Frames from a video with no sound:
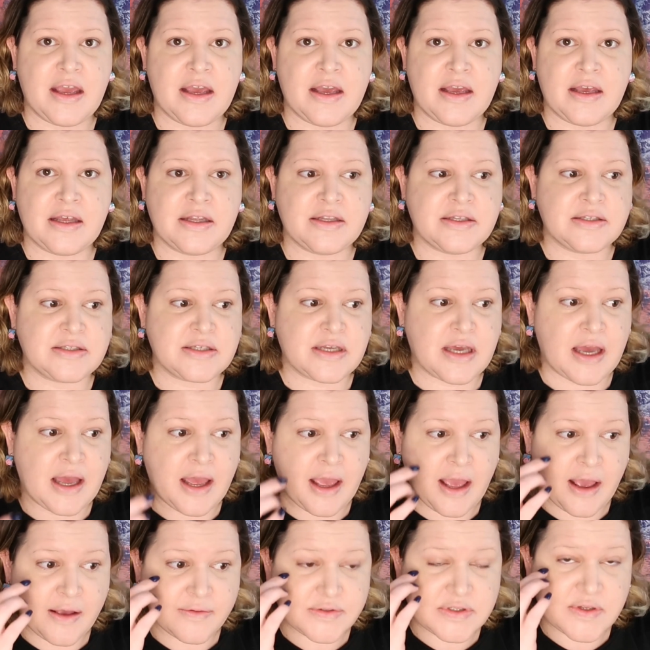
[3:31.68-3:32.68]
and I
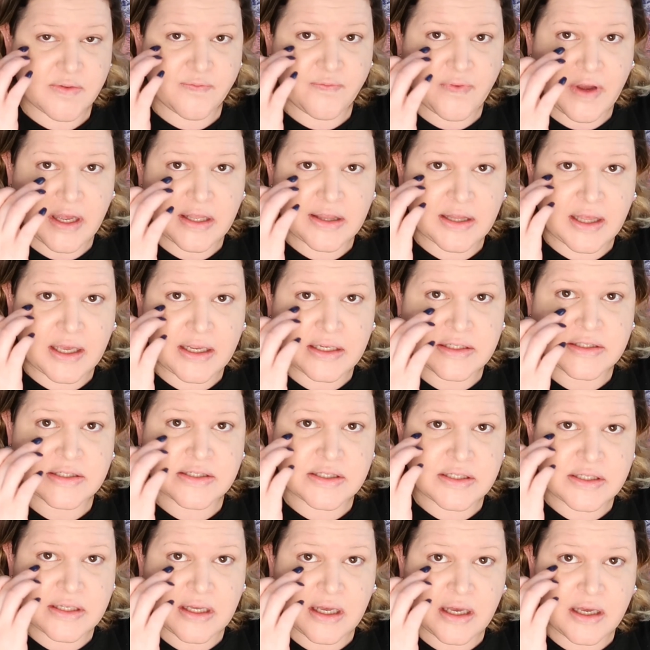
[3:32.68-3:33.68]
have some fine
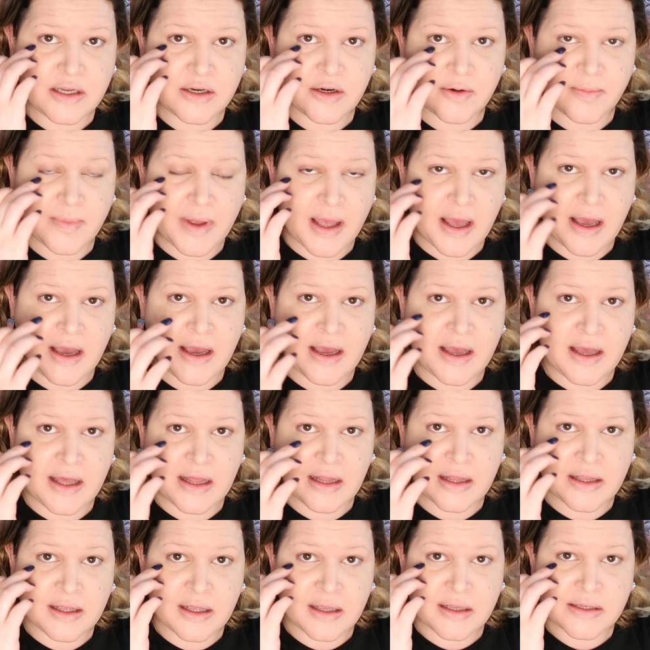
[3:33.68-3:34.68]
lines under my
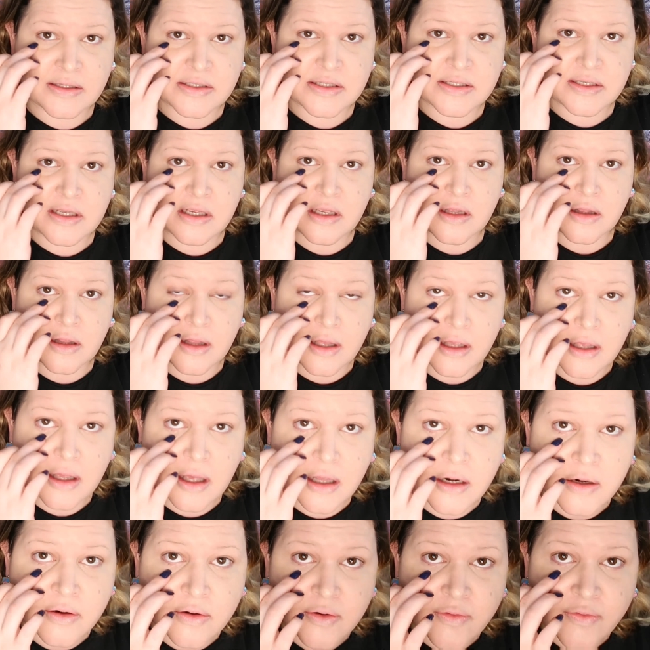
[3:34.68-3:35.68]
eye, like
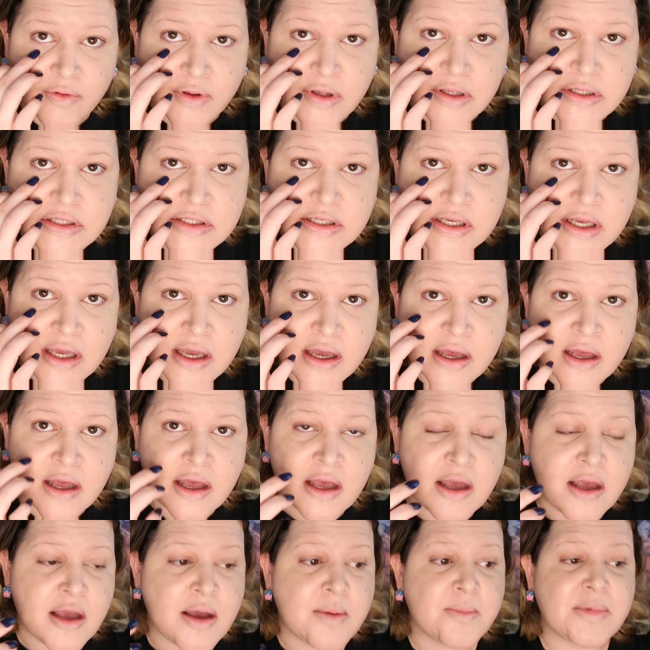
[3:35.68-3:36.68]
I don't know if you can see it,
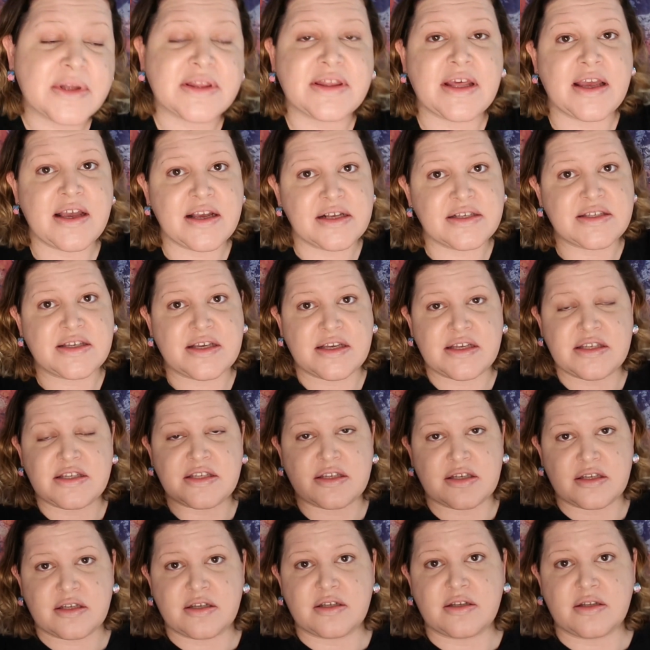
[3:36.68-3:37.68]
but they
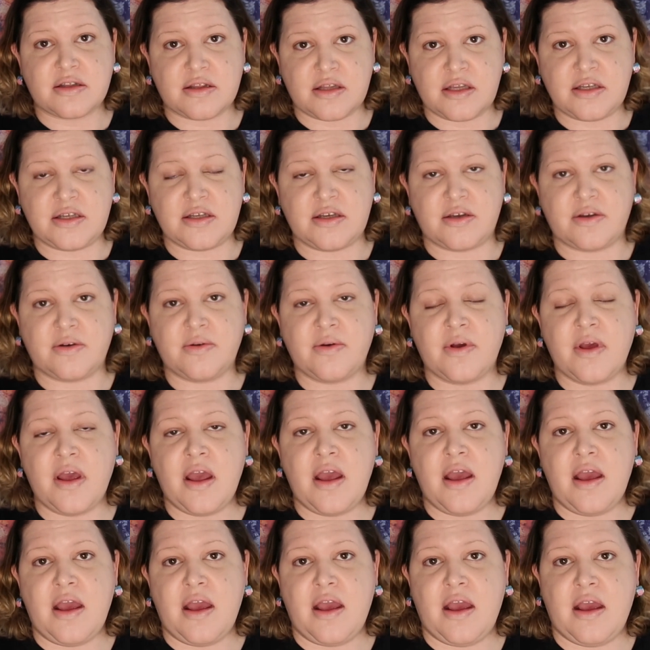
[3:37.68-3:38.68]
exist, they do,
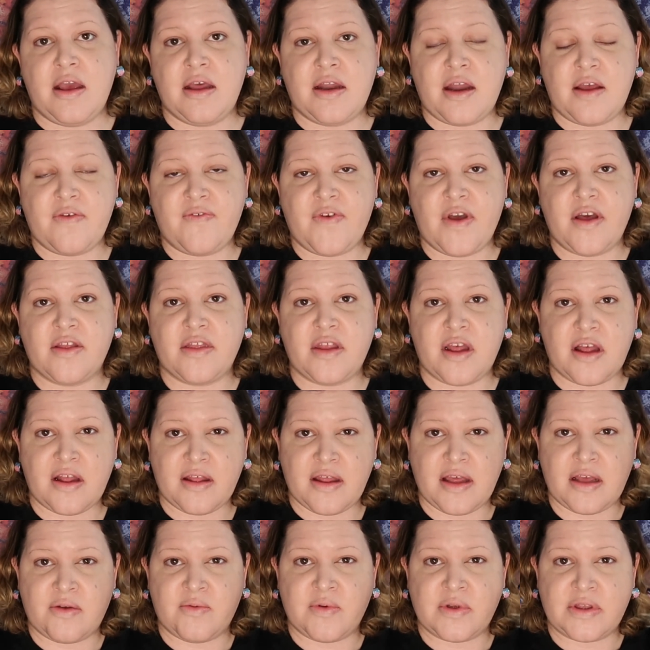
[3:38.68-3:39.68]
and I found
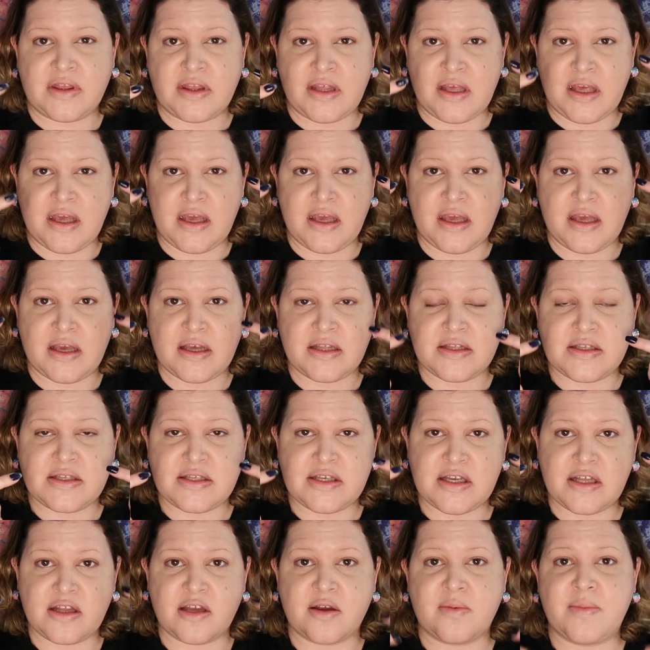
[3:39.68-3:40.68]
that like with the
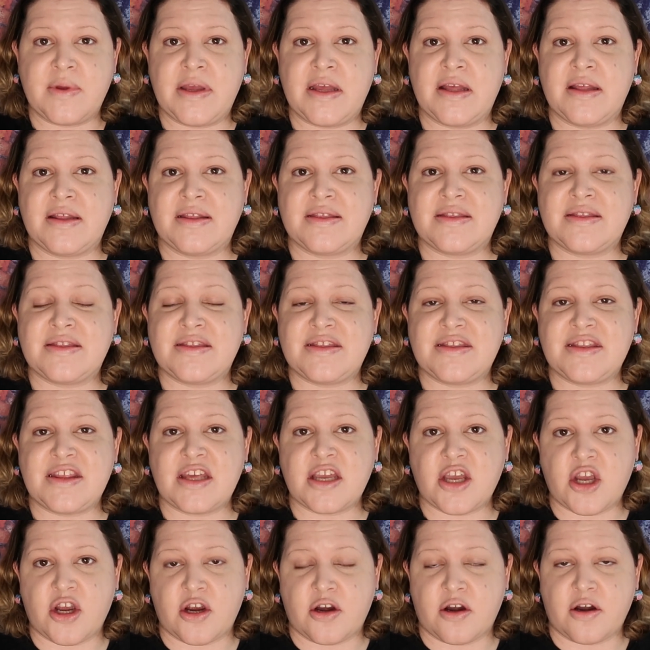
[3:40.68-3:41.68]
concealer being
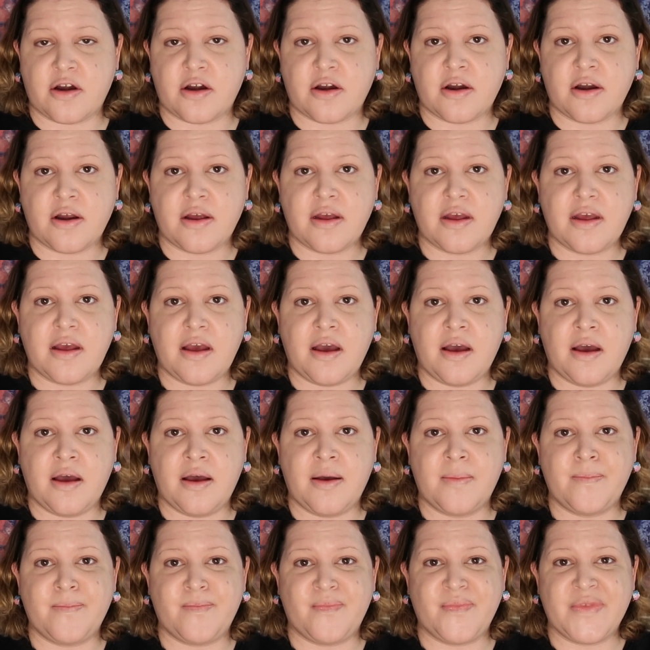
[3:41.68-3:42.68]
thicker,
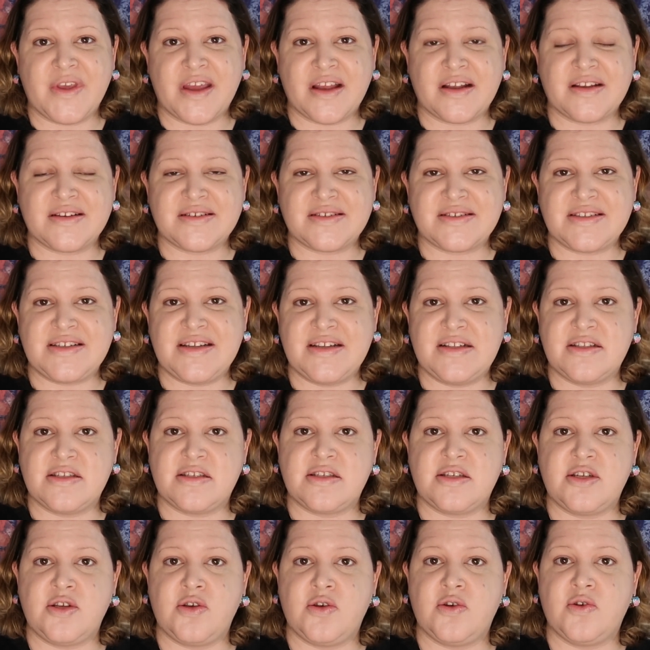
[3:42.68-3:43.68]
it
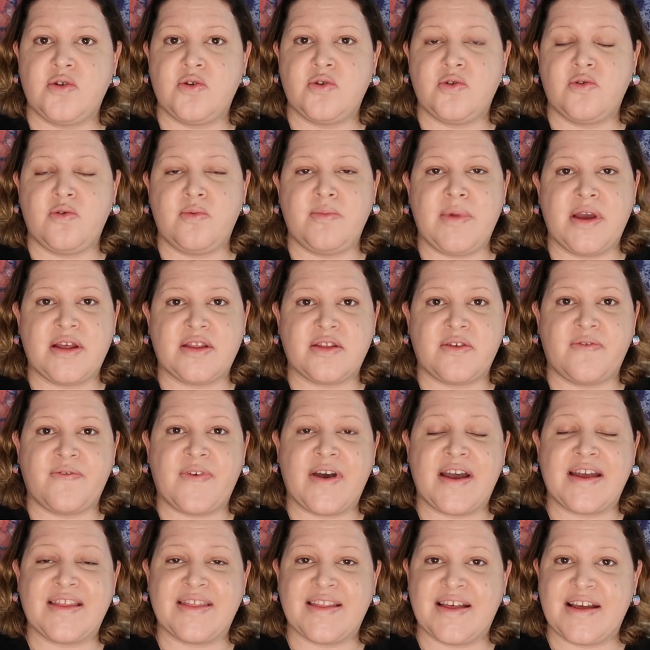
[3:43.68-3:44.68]
tends to make the
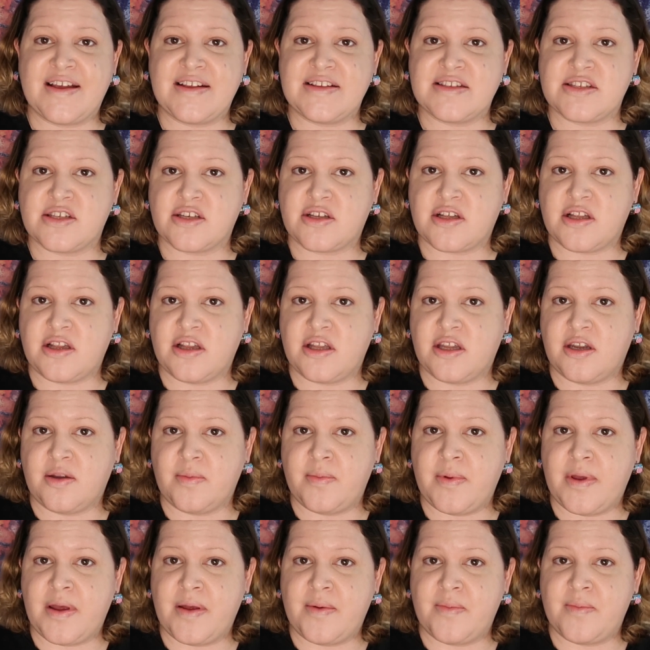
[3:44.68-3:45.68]
fine lines look a little
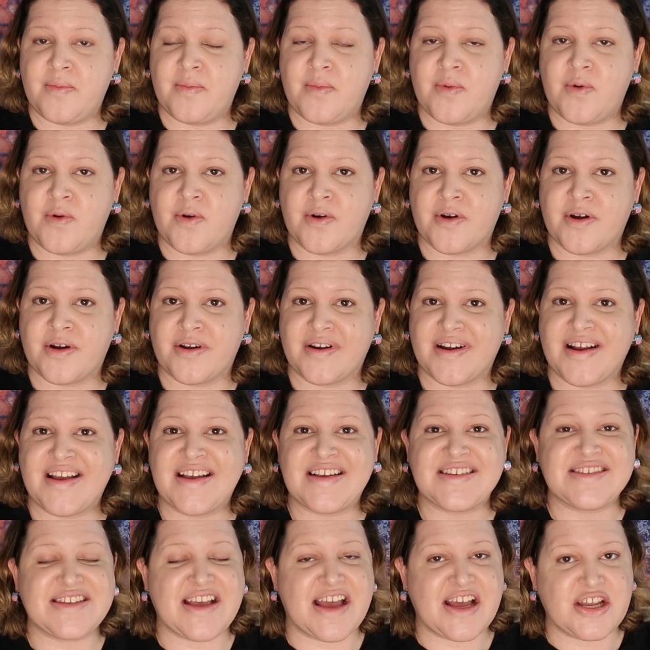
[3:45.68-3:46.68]
bit more
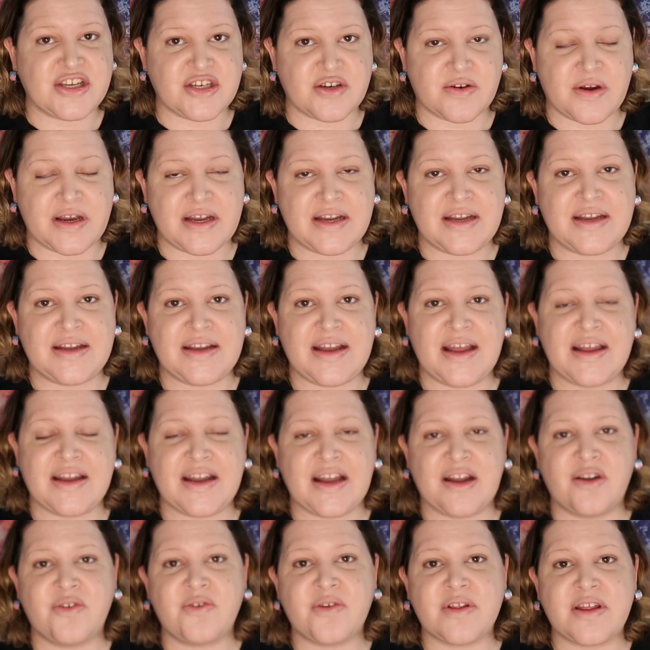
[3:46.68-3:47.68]
exaggerated,
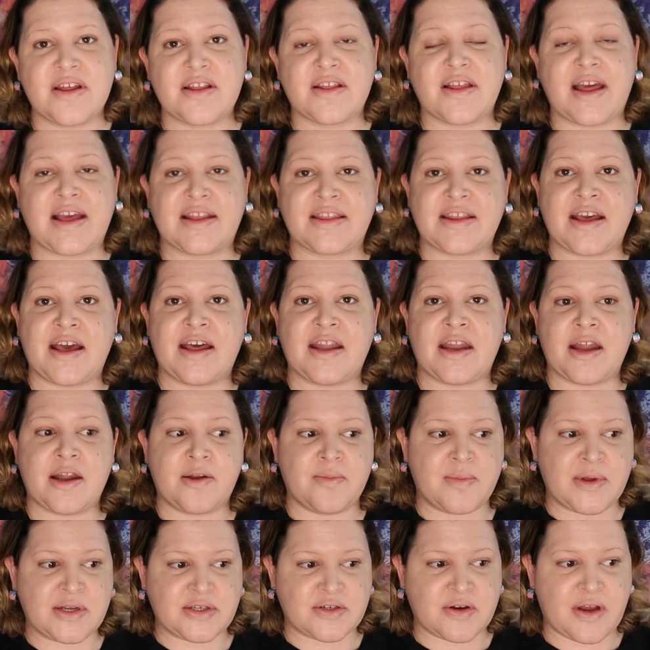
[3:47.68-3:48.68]
and I don't really like that.
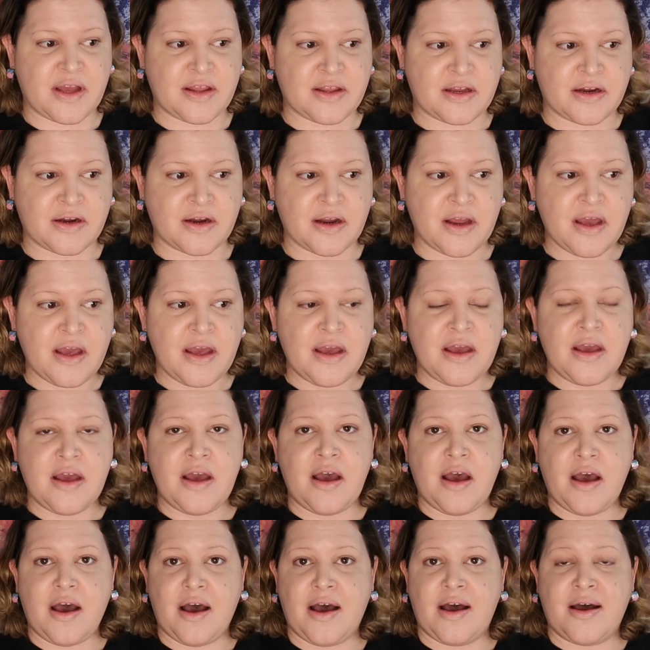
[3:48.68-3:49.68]
I'd much rather
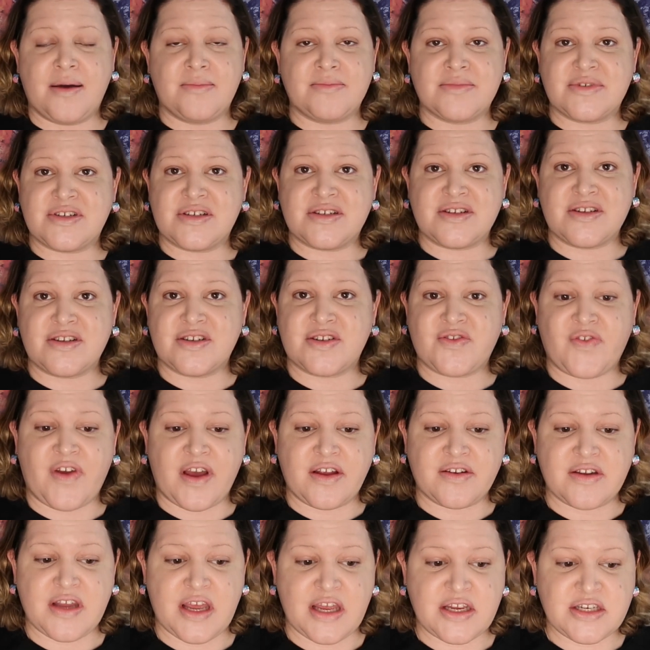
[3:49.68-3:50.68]
just use
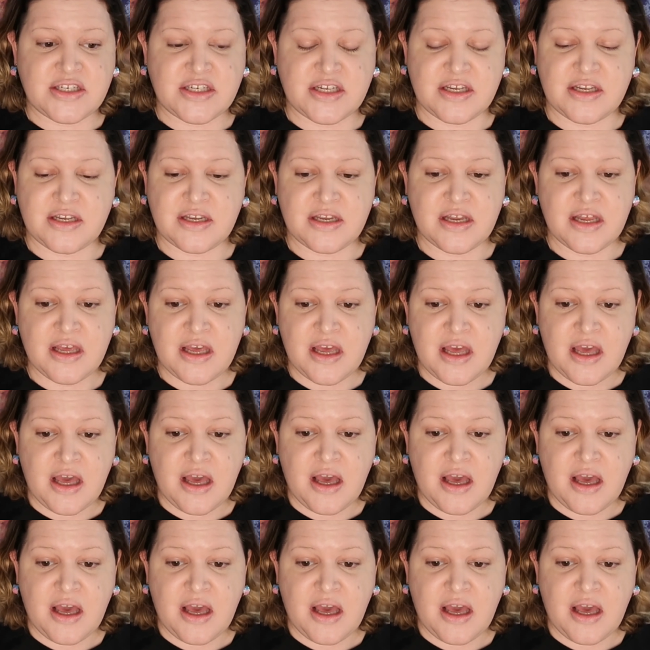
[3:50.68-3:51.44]
foundation,